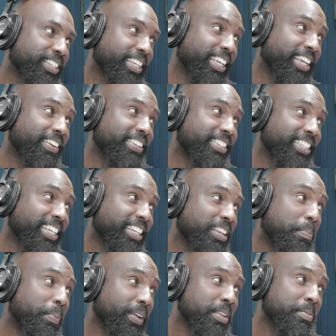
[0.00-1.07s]
He say he
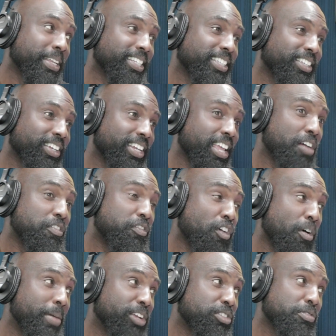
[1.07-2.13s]
put his business out there,
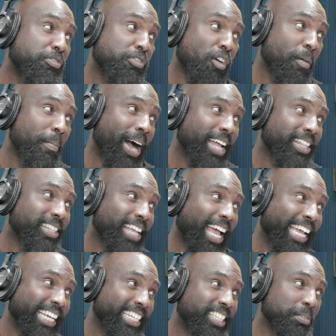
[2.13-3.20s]
4 bedroom, 4 bath,
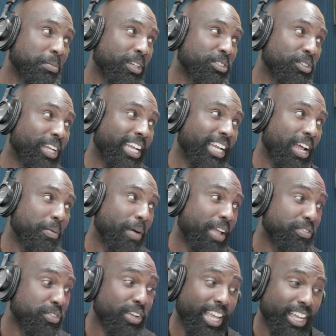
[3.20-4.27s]
18 months old and a
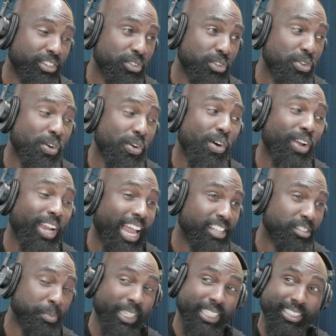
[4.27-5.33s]
wife. You get true, you all
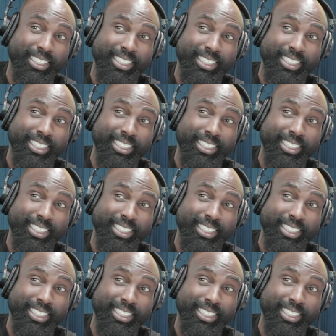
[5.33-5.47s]
last space.